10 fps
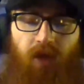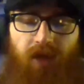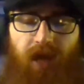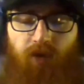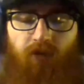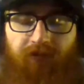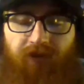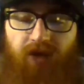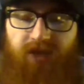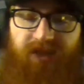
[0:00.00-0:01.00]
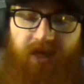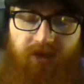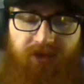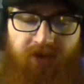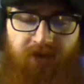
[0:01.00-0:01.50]
Now, Fox
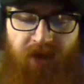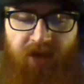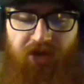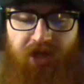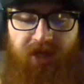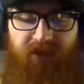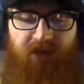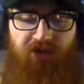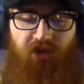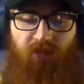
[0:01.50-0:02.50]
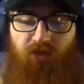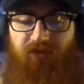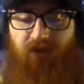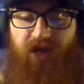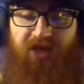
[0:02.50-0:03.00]
tells her that she is in trouble
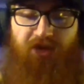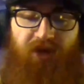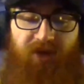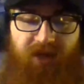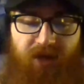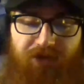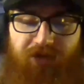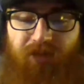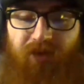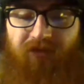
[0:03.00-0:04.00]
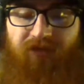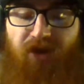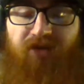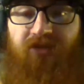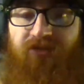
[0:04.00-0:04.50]
for entering the country with
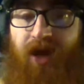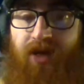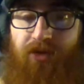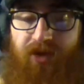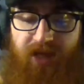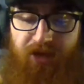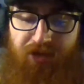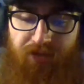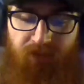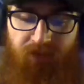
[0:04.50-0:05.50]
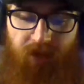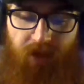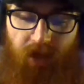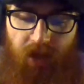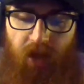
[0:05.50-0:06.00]
falsified credentials,
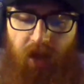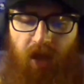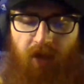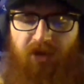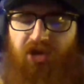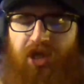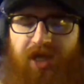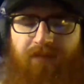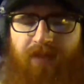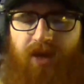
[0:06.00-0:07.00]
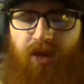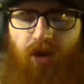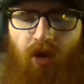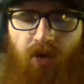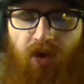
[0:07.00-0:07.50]
but she can make it
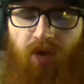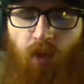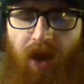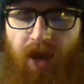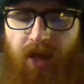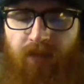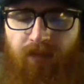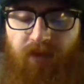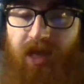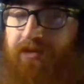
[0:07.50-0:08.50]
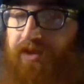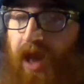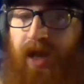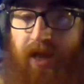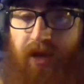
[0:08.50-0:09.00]
all go away if
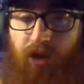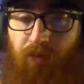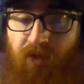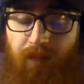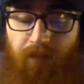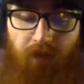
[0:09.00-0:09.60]
Cat can help them.